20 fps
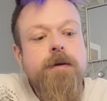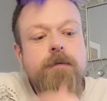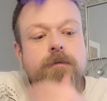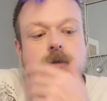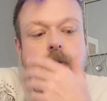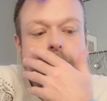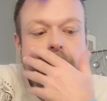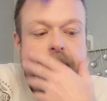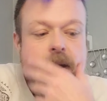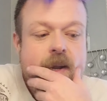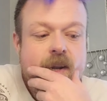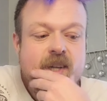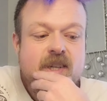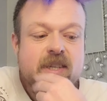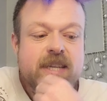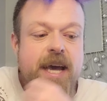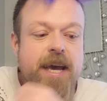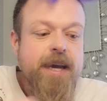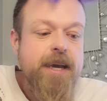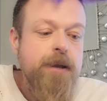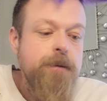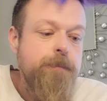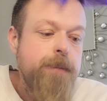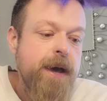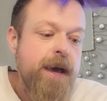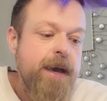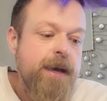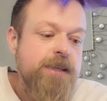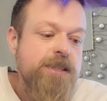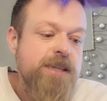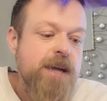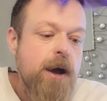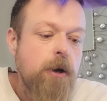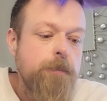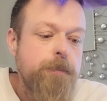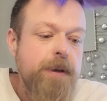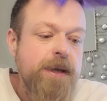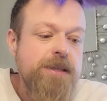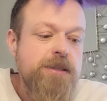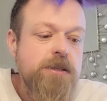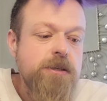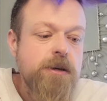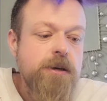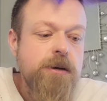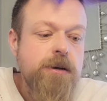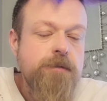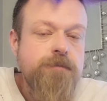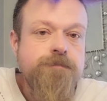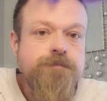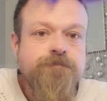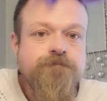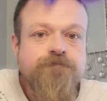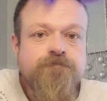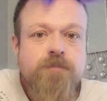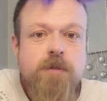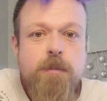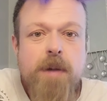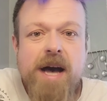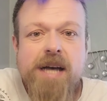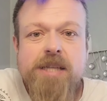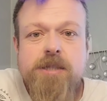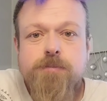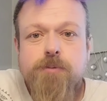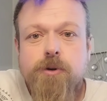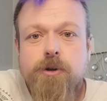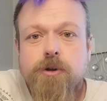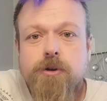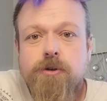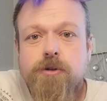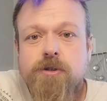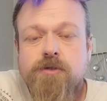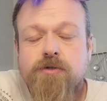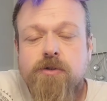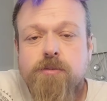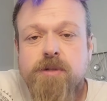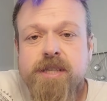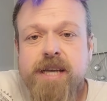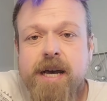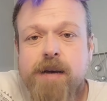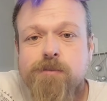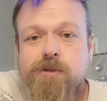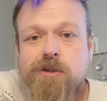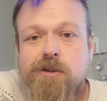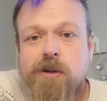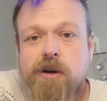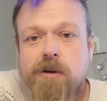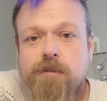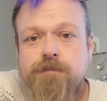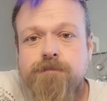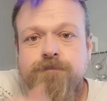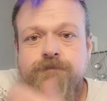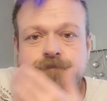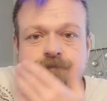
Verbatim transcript: For being a take and bake style pizza, mass produced from Sam's Club.